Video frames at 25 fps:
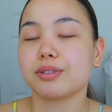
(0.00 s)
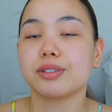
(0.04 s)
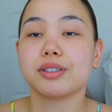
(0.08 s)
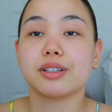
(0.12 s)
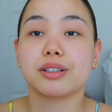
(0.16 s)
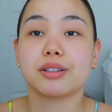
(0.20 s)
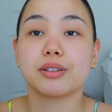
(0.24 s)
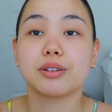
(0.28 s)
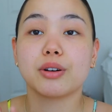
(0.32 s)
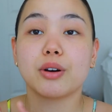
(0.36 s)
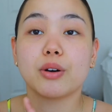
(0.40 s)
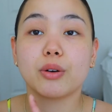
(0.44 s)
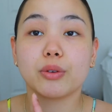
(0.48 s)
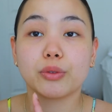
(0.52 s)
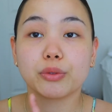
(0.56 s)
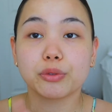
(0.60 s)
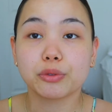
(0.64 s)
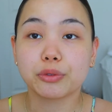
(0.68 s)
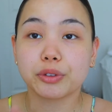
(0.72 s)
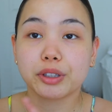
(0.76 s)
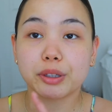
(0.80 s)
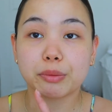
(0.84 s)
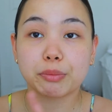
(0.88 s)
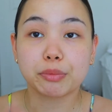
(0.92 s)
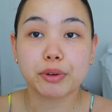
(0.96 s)
Silicone
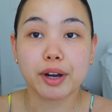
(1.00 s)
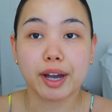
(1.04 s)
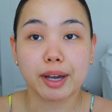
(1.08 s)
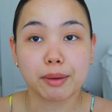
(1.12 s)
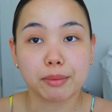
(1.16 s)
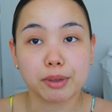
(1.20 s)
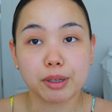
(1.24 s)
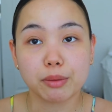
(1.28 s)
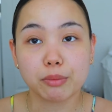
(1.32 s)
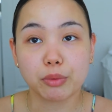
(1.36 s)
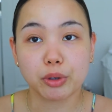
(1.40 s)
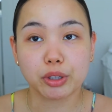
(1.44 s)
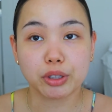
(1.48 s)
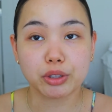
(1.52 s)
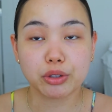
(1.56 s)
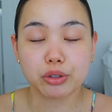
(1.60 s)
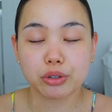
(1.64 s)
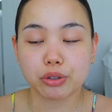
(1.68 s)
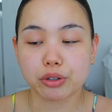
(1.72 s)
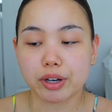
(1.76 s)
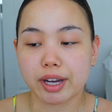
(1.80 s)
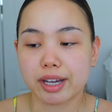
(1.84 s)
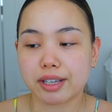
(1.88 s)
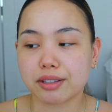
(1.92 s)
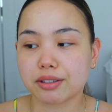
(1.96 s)
Free Priming
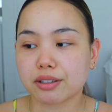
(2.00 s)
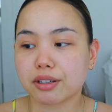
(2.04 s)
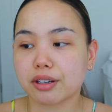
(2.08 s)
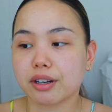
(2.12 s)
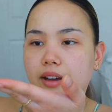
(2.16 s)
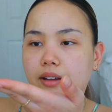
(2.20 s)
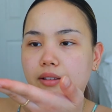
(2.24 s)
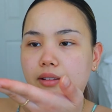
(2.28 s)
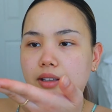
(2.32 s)
Moisturizer.